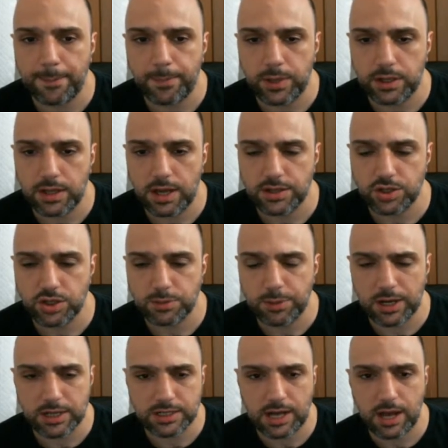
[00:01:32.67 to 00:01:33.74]
but that's just
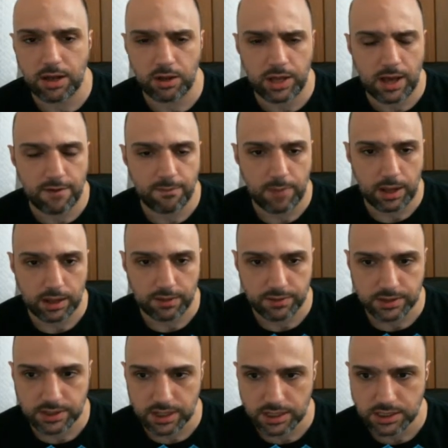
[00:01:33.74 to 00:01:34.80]
because I only have him at level
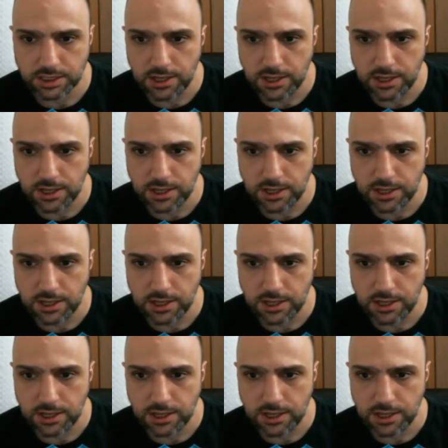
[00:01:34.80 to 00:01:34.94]
6.